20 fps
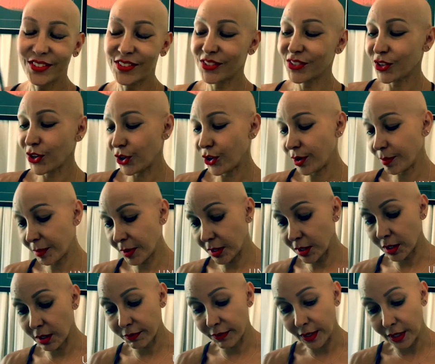So I'm going
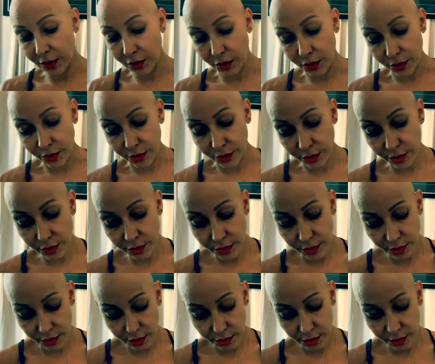to give that a go.